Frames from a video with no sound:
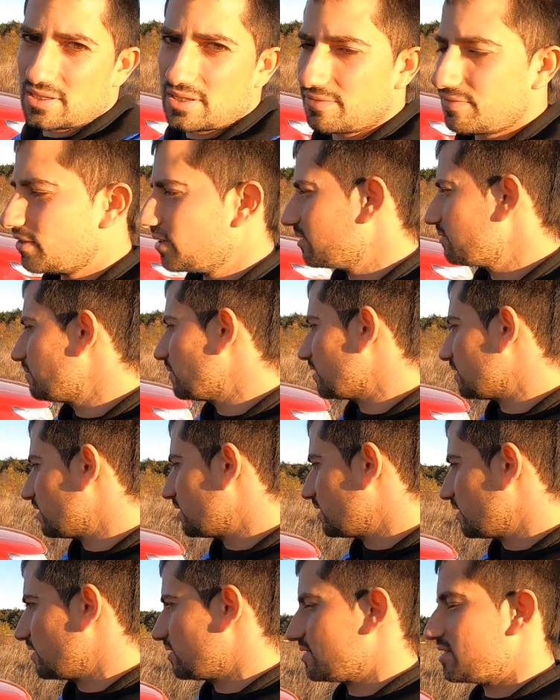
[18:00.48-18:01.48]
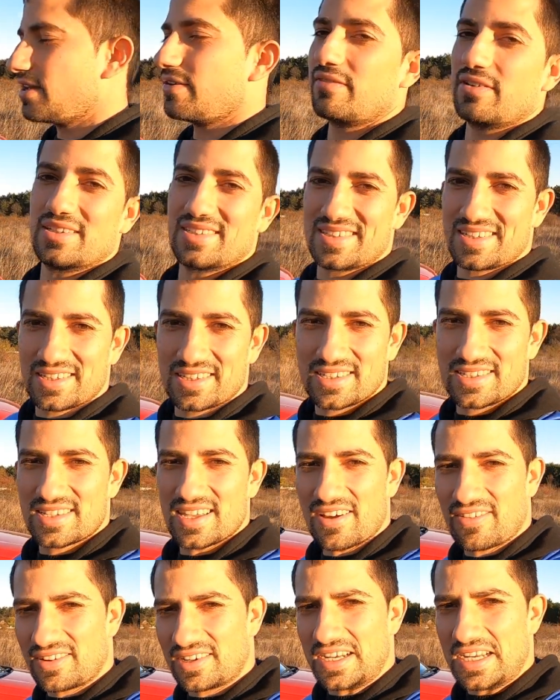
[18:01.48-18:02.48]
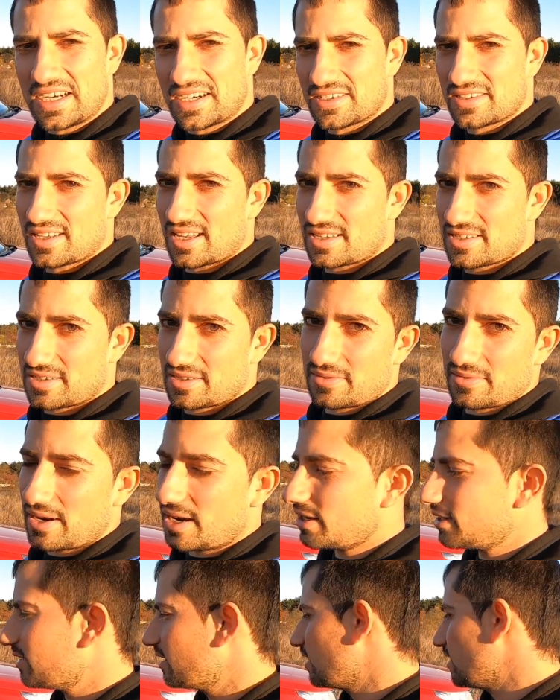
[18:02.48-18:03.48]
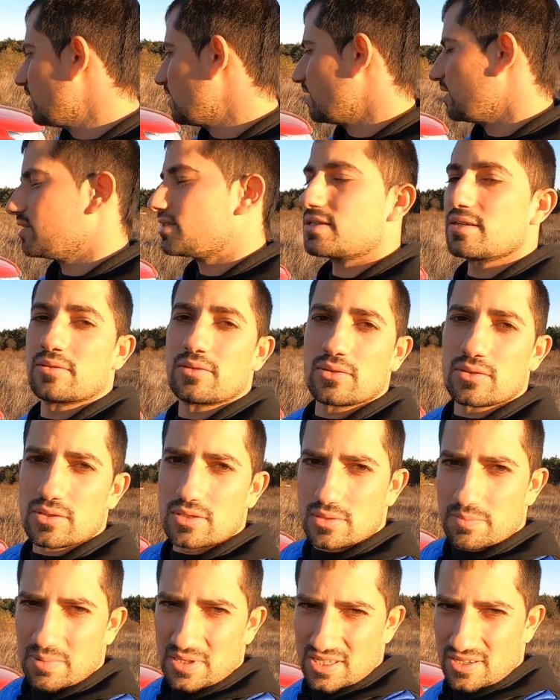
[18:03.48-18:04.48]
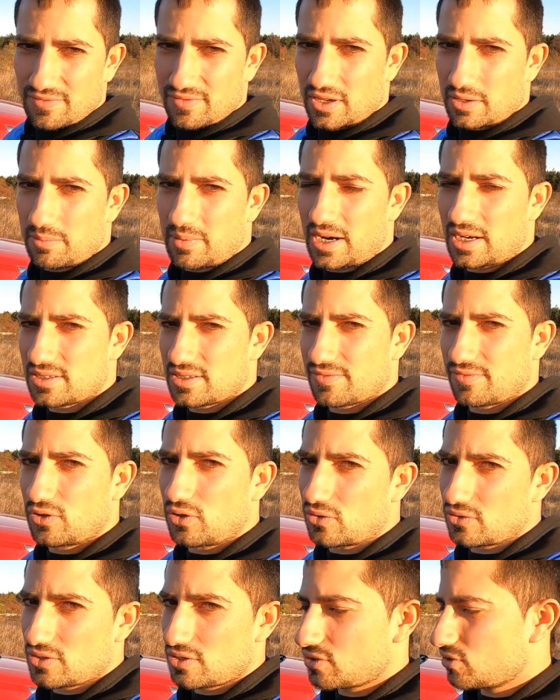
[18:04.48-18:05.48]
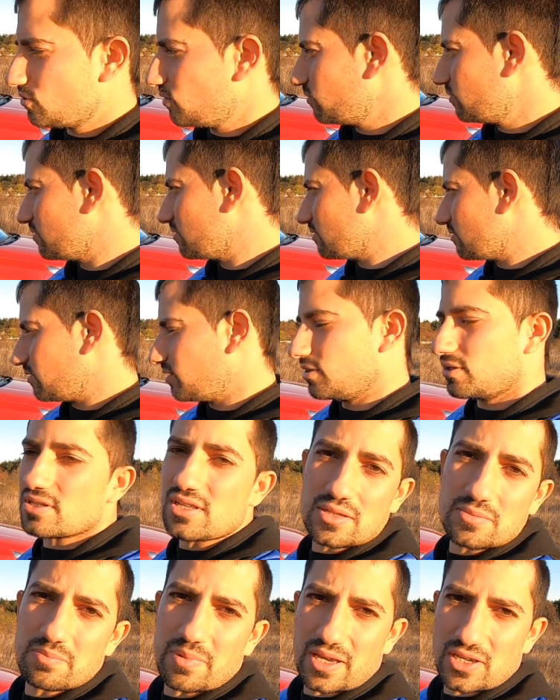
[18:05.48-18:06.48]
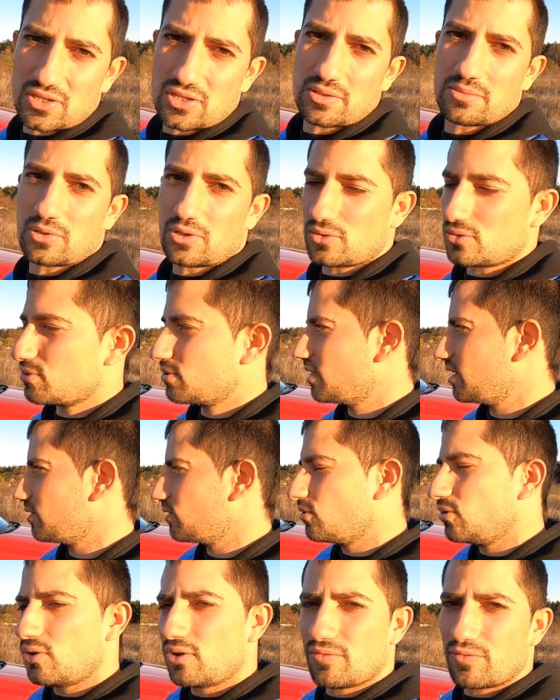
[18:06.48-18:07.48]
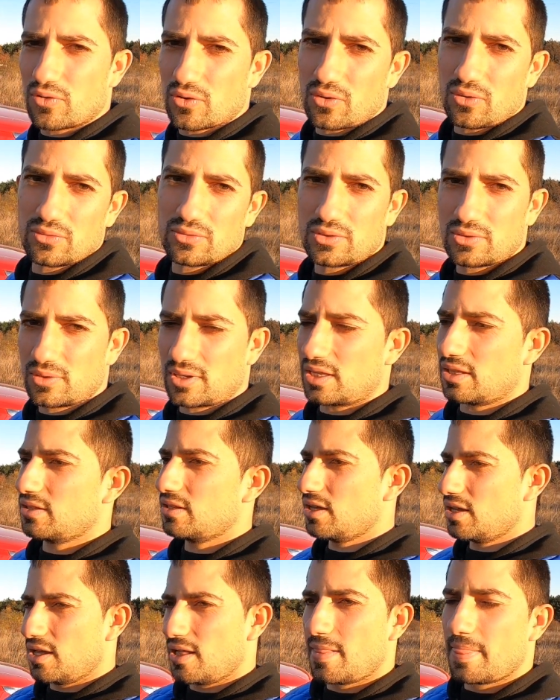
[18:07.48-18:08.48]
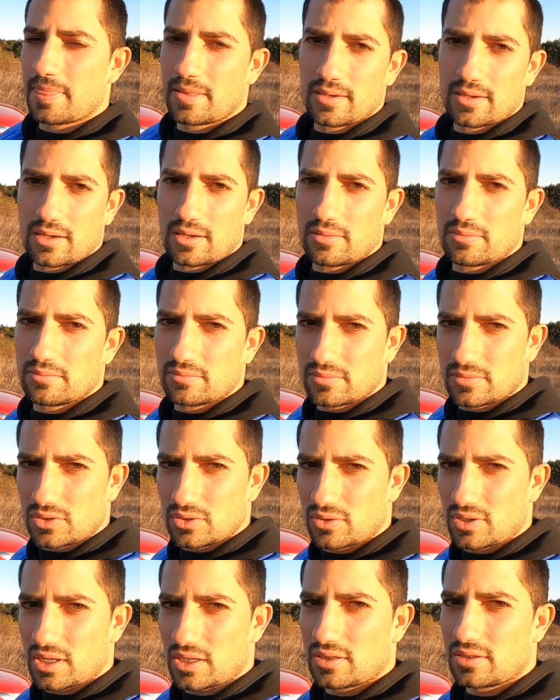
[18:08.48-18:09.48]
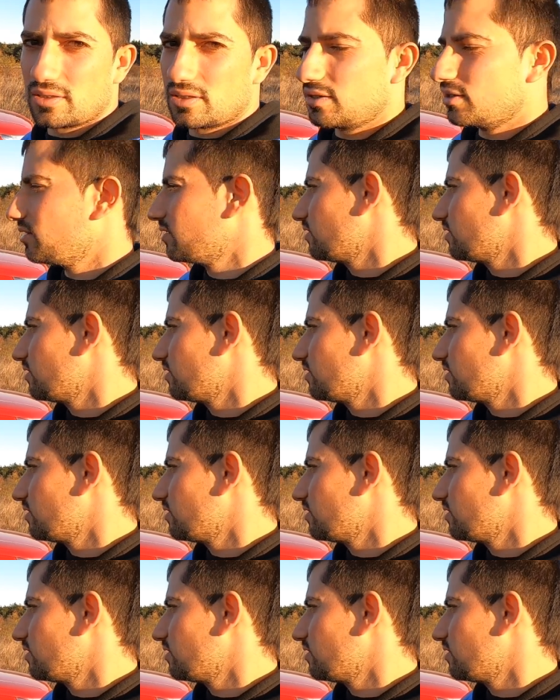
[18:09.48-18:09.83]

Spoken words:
it's different, but 7 years, that's great. It's on specific parts, of course, it's not on the suspension, because you can go off-road, you can